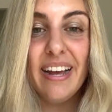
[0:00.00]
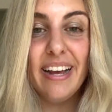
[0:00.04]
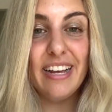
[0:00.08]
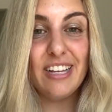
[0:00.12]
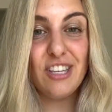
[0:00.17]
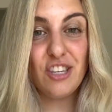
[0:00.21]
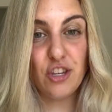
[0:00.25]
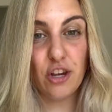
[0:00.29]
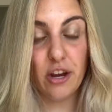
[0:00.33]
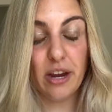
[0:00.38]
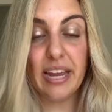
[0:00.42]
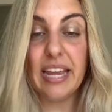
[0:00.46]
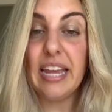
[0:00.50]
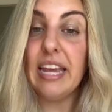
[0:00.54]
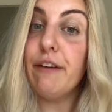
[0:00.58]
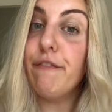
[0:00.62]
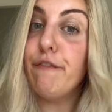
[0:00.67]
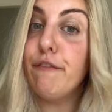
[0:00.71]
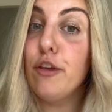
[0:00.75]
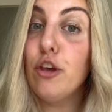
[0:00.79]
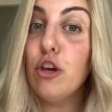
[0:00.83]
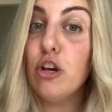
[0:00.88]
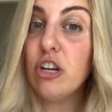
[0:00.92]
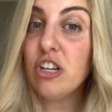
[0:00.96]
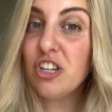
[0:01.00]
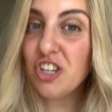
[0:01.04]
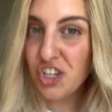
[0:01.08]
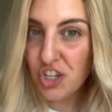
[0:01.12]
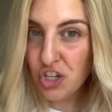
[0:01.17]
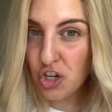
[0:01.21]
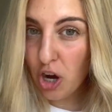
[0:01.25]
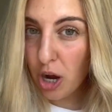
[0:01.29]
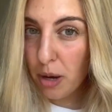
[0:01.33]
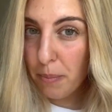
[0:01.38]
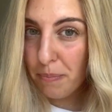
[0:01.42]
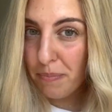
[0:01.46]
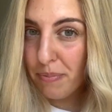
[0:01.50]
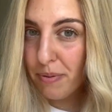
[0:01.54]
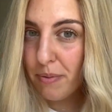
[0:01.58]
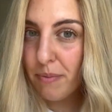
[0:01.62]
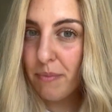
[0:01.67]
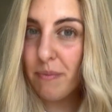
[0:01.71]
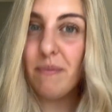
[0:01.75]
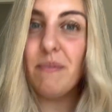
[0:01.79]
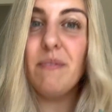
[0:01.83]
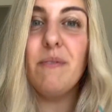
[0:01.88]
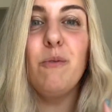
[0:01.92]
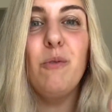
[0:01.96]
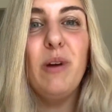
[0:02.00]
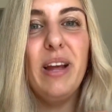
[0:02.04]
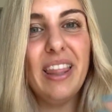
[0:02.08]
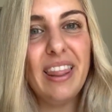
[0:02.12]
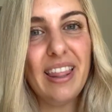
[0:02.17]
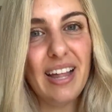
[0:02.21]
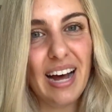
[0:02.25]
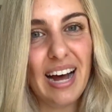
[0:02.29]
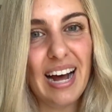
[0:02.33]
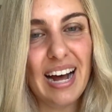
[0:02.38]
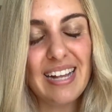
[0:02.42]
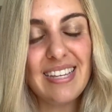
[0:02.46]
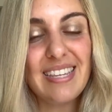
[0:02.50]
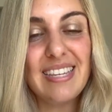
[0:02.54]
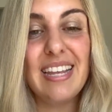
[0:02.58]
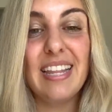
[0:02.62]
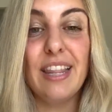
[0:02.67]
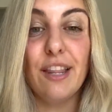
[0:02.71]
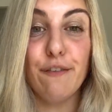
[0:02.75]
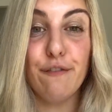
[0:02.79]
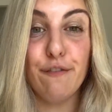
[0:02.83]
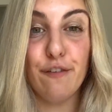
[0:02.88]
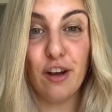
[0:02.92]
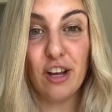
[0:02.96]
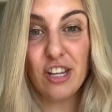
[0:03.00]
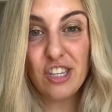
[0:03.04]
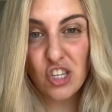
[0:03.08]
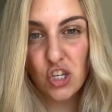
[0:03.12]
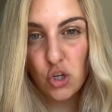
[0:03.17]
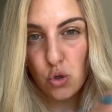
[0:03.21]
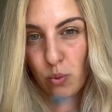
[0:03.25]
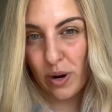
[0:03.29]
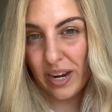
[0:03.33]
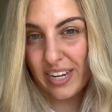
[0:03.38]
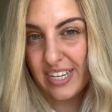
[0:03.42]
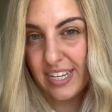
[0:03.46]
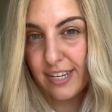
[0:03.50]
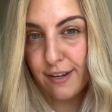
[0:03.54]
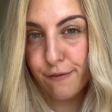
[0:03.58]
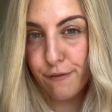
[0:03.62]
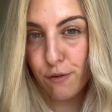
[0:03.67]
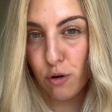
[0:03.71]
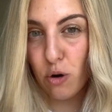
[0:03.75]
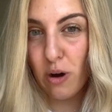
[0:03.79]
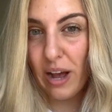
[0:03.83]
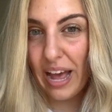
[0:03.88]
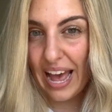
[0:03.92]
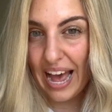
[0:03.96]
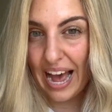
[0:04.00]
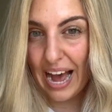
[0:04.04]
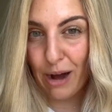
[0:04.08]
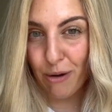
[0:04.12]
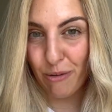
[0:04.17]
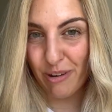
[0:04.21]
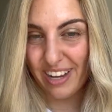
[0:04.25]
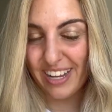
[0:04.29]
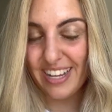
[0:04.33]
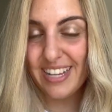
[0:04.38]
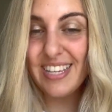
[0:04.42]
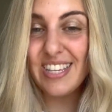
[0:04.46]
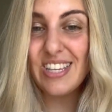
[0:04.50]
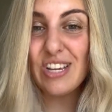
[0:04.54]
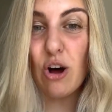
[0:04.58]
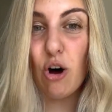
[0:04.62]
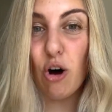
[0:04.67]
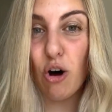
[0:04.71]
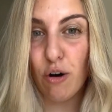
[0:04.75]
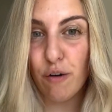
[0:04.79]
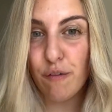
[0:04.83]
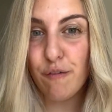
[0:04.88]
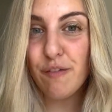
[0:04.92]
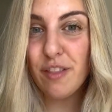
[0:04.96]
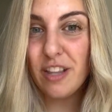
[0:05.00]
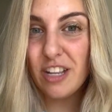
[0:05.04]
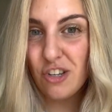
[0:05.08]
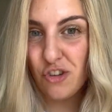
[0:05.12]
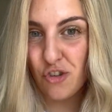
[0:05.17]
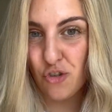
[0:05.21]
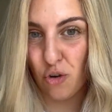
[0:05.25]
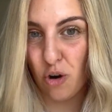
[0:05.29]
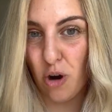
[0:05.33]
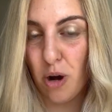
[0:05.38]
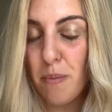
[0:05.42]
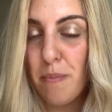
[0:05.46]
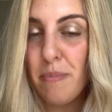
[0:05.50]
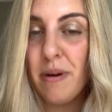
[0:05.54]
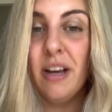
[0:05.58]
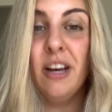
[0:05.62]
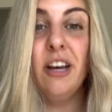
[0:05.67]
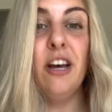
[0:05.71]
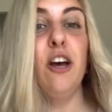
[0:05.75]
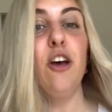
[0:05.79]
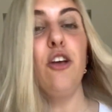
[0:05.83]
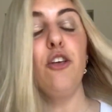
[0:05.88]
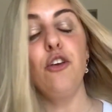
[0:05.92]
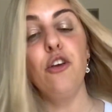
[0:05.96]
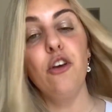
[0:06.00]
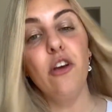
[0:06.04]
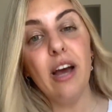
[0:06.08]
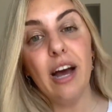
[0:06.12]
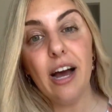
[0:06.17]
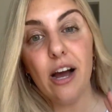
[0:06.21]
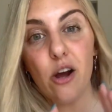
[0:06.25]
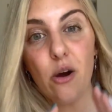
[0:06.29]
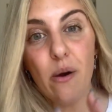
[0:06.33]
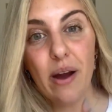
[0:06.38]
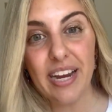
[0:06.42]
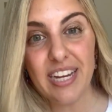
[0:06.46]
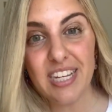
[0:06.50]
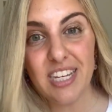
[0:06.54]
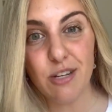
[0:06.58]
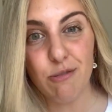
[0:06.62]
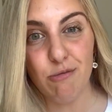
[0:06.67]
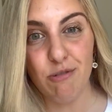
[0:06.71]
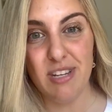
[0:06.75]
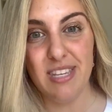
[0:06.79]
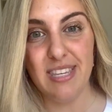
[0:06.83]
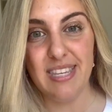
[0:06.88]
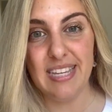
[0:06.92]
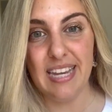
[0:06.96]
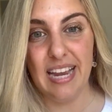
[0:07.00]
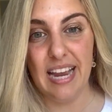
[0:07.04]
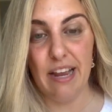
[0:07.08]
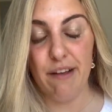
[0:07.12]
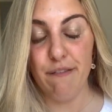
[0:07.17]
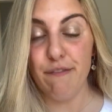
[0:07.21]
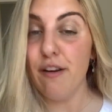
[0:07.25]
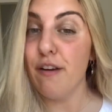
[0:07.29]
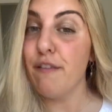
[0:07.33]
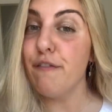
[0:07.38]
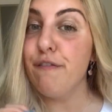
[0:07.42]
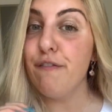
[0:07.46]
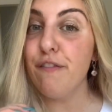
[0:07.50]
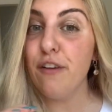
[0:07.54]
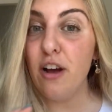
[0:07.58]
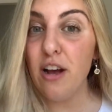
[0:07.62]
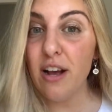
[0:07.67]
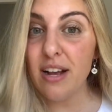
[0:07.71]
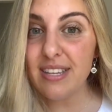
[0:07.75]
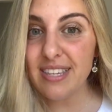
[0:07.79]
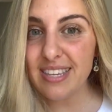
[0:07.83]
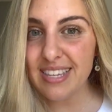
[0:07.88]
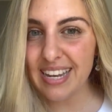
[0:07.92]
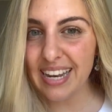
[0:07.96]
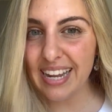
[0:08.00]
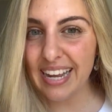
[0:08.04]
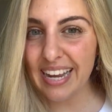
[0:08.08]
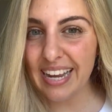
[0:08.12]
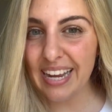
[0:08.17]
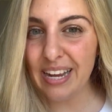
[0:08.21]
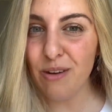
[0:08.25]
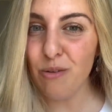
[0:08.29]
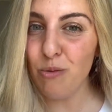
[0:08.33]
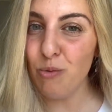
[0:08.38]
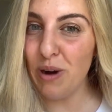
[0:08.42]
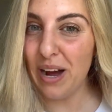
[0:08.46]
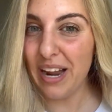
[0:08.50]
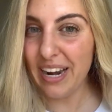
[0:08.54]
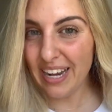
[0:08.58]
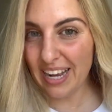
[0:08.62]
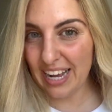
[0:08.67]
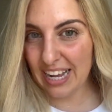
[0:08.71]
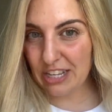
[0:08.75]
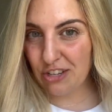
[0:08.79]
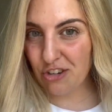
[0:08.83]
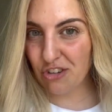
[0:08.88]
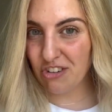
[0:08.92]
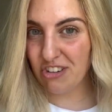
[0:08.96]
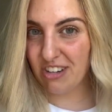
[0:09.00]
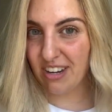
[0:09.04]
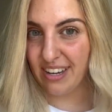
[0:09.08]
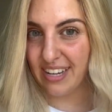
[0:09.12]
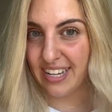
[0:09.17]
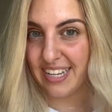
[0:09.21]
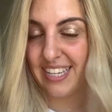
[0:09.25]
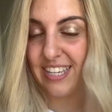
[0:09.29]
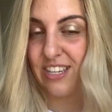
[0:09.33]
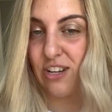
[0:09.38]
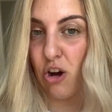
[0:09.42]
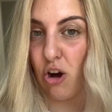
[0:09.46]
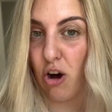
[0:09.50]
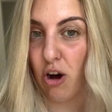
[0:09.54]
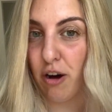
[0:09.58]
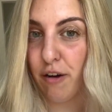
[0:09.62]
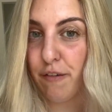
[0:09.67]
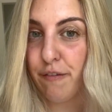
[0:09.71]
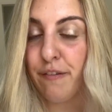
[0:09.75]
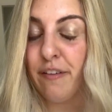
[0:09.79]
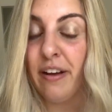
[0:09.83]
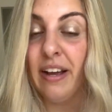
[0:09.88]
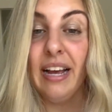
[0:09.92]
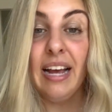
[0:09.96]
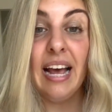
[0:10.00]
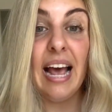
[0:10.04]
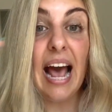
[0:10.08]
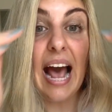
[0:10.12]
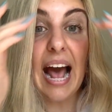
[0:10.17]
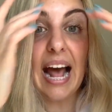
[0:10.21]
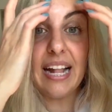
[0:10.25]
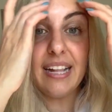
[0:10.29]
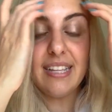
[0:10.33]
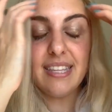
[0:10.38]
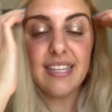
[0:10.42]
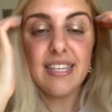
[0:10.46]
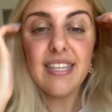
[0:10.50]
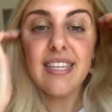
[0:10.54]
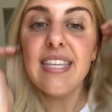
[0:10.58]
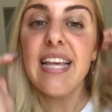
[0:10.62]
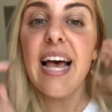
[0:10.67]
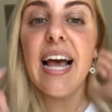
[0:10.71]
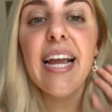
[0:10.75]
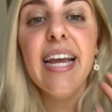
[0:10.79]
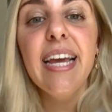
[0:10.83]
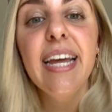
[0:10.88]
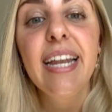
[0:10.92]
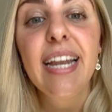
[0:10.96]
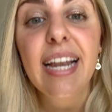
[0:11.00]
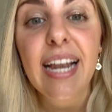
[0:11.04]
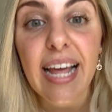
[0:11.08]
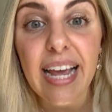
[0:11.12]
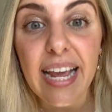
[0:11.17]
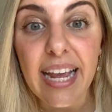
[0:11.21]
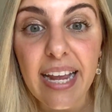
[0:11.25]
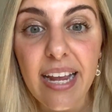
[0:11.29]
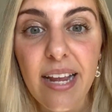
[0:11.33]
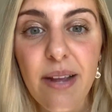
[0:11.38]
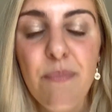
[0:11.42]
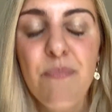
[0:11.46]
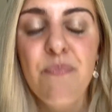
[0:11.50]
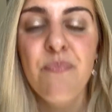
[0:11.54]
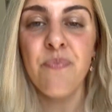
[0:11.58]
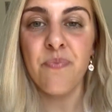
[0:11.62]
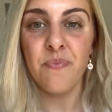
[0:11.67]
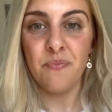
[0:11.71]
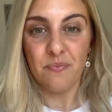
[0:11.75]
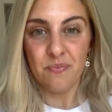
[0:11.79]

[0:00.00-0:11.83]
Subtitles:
So if you shop with us in the first 24 hours of the drop, you are going to receive firstly $100 off, and secondly,